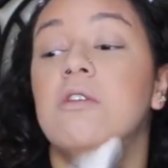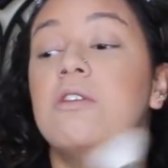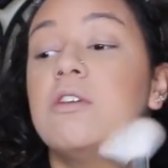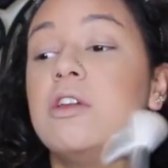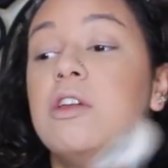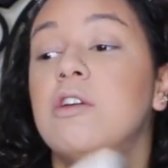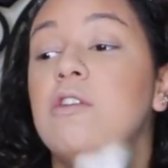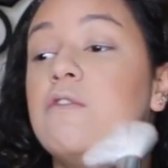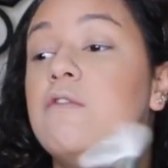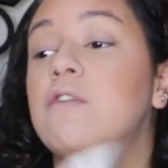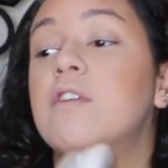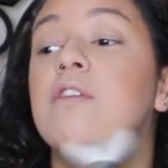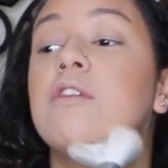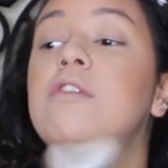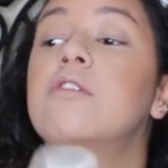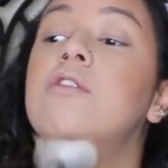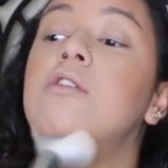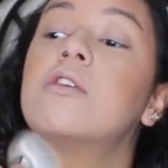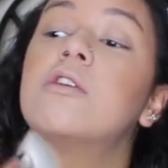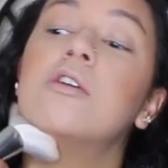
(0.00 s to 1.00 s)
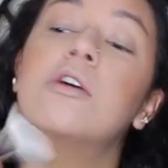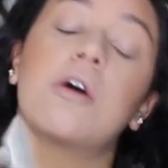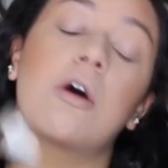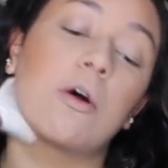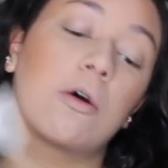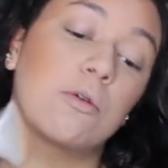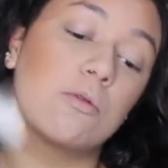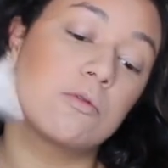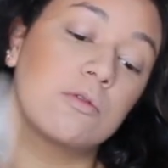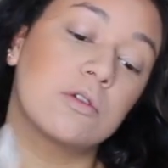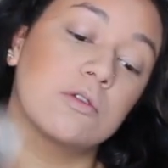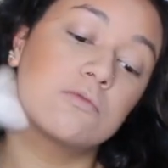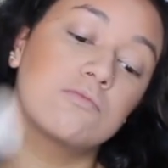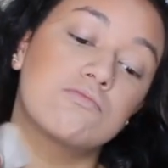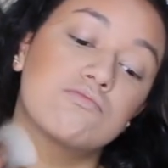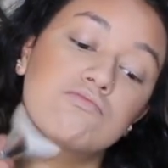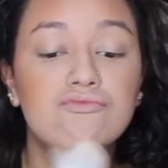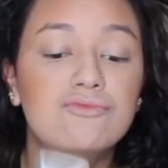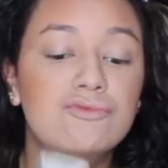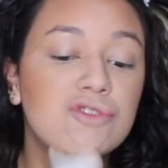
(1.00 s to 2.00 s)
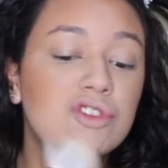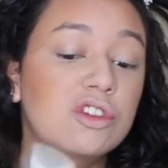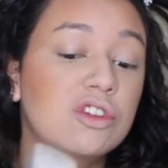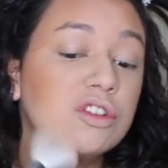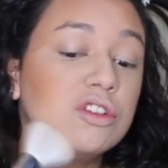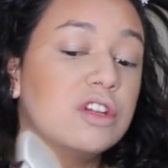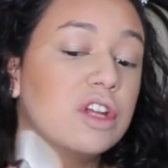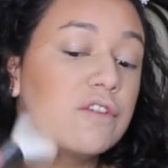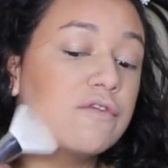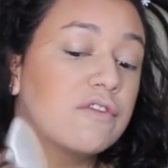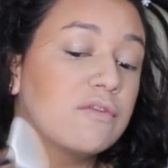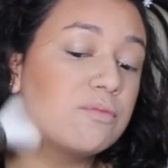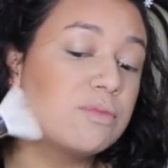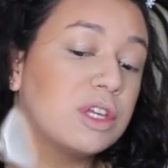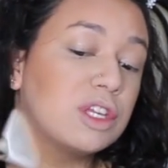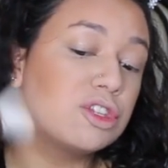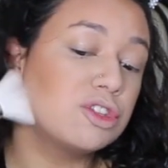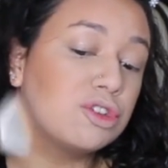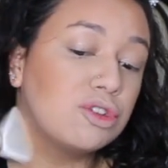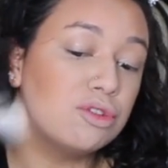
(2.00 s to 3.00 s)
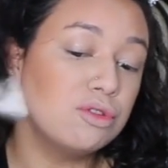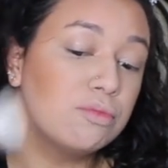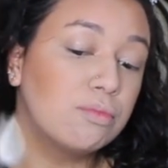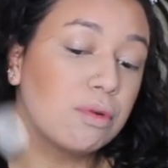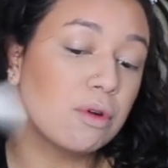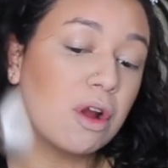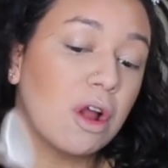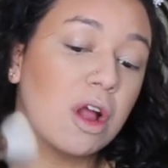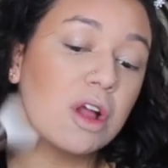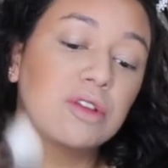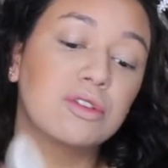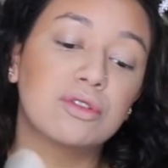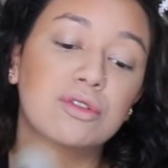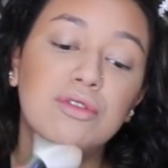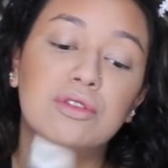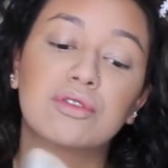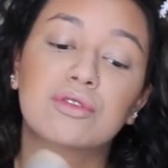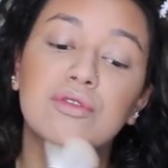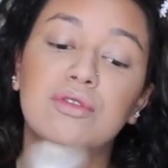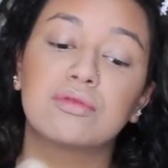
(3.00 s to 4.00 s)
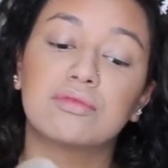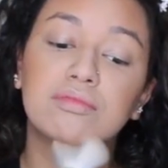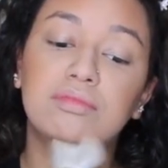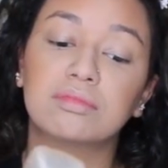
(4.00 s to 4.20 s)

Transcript: even though you can never be too bronzed,